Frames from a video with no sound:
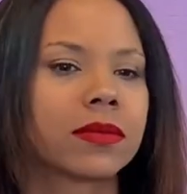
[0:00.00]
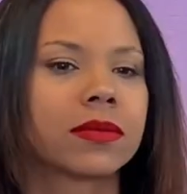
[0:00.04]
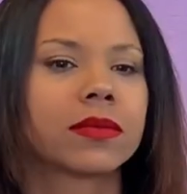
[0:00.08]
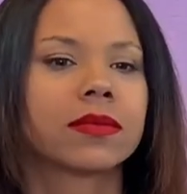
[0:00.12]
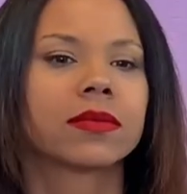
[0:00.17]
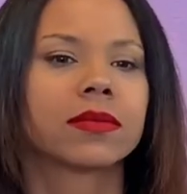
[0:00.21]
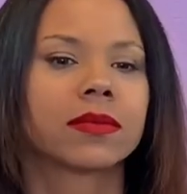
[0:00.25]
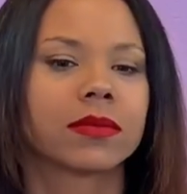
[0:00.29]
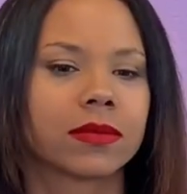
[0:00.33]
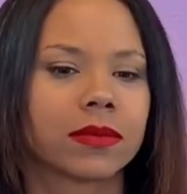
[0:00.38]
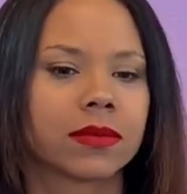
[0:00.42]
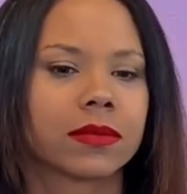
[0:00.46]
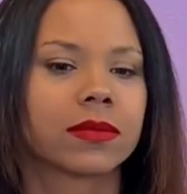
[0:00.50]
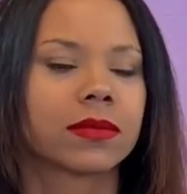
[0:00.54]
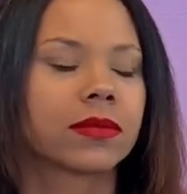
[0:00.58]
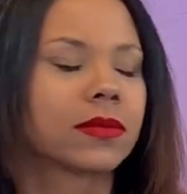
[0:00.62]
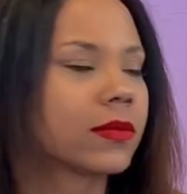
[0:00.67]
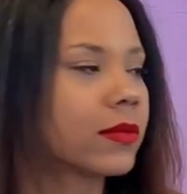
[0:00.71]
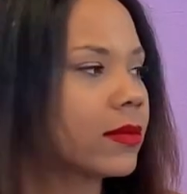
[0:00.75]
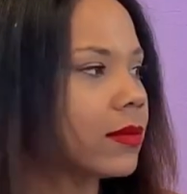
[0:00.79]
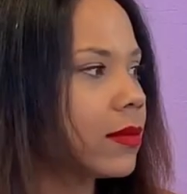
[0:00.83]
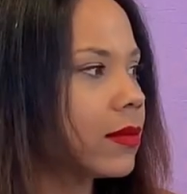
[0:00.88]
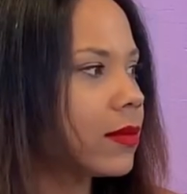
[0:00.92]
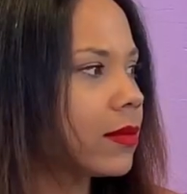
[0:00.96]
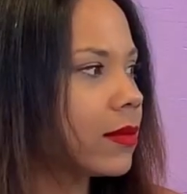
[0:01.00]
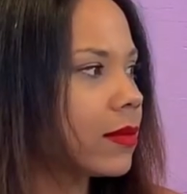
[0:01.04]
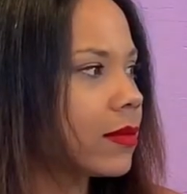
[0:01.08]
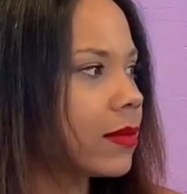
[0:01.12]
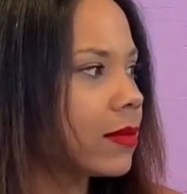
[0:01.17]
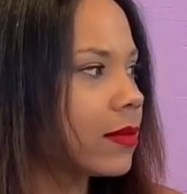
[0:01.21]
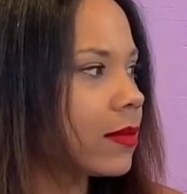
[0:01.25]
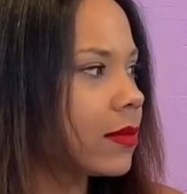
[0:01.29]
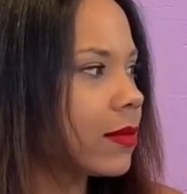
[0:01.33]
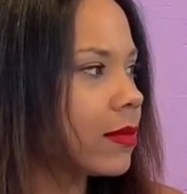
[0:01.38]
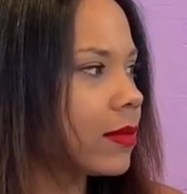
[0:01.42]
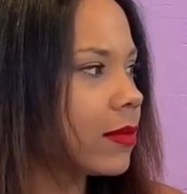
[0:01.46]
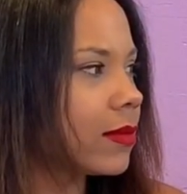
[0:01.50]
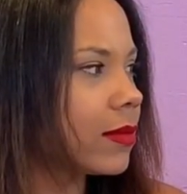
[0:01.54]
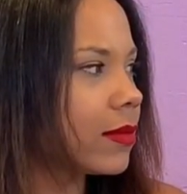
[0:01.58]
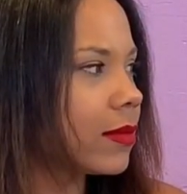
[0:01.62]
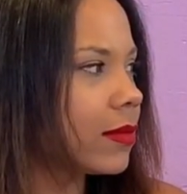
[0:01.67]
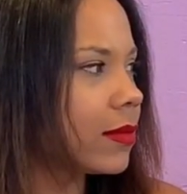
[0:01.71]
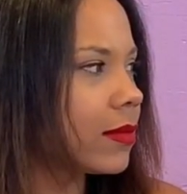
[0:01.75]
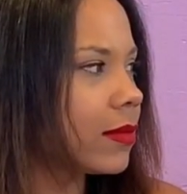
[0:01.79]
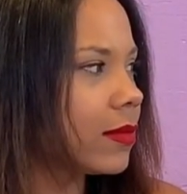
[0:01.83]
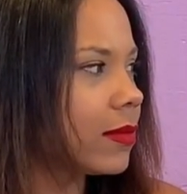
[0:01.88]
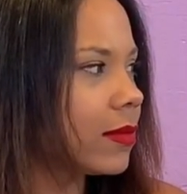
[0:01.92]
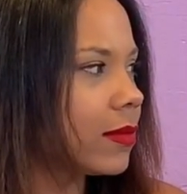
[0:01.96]

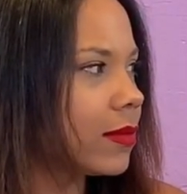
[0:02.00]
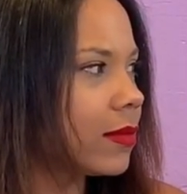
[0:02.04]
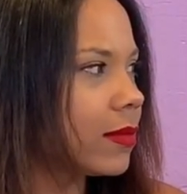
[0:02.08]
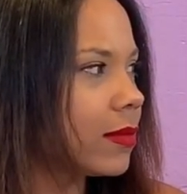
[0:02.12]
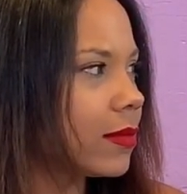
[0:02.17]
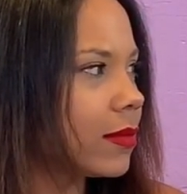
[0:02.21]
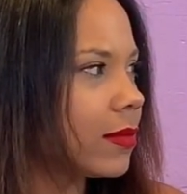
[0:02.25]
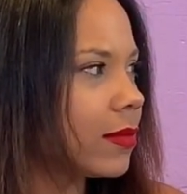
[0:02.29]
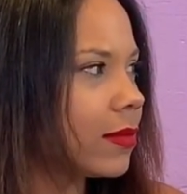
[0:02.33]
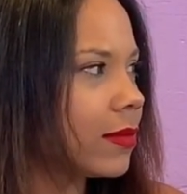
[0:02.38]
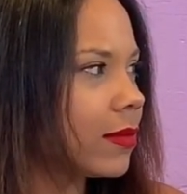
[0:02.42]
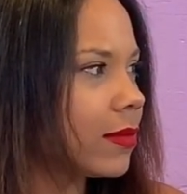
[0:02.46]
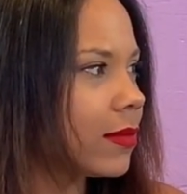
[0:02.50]
[no speech]